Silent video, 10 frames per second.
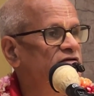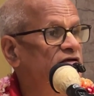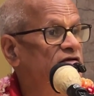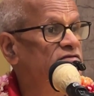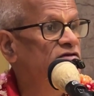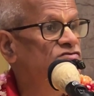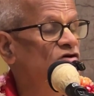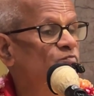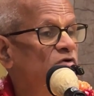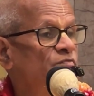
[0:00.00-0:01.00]
Then
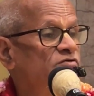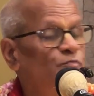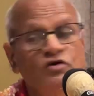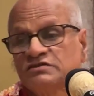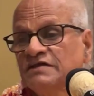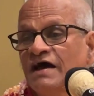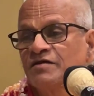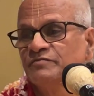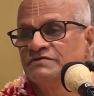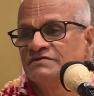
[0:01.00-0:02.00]
Indra chopped up his both
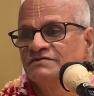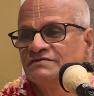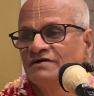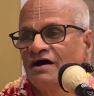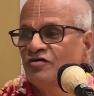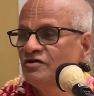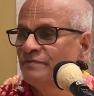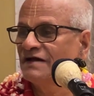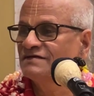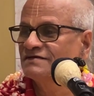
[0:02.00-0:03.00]
the arms. How
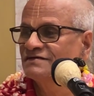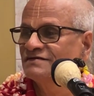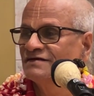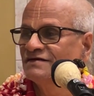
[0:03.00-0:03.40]
will he fight?